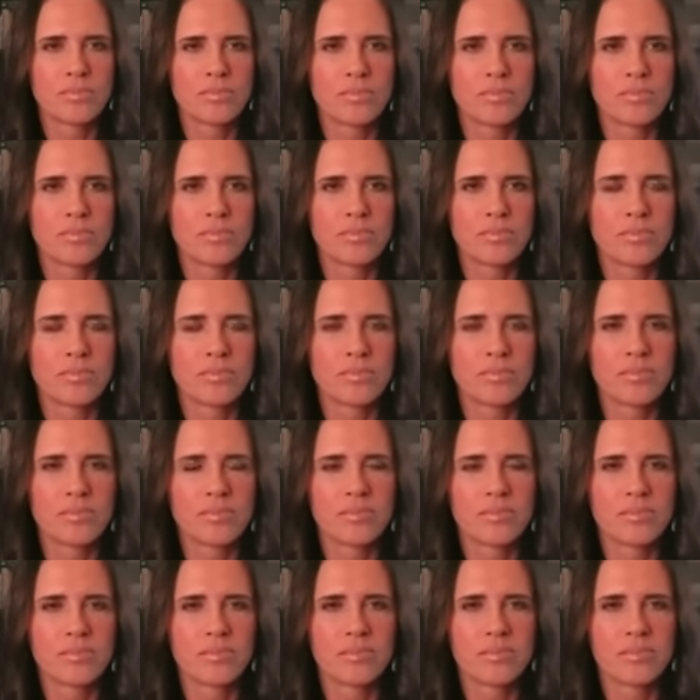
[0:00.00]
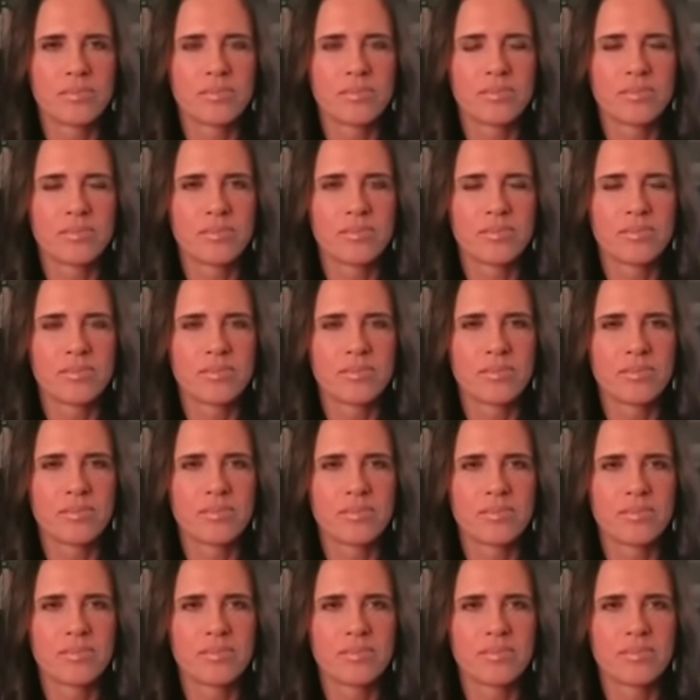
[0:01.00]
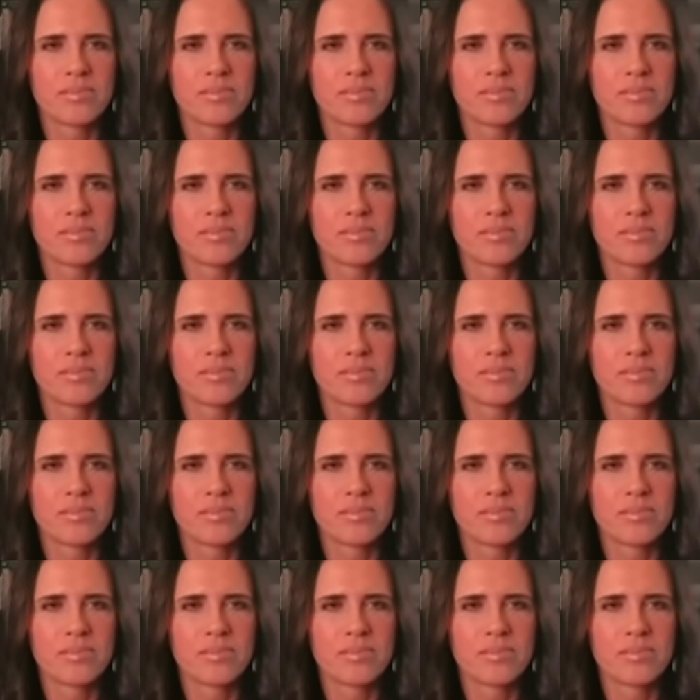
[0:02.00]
[no speech]